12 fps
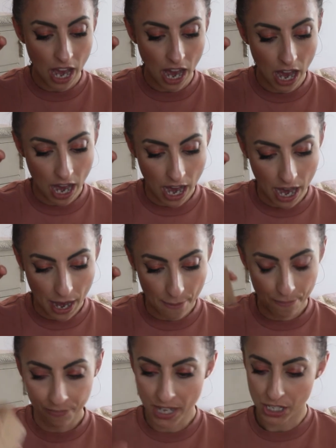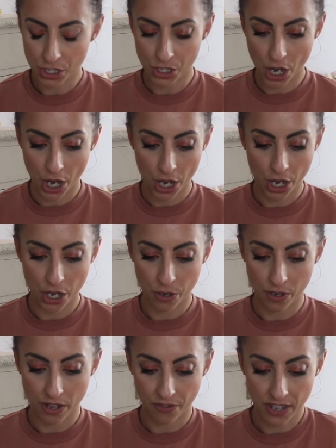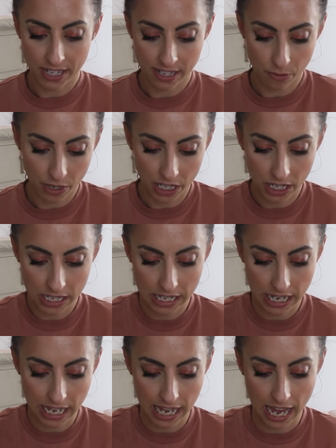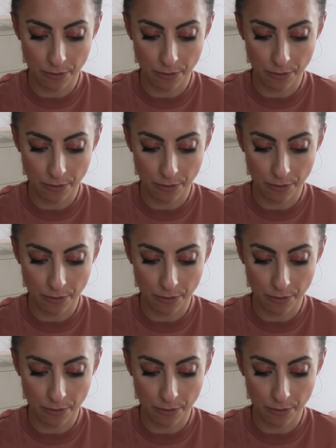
Um, so this is what it looks like here.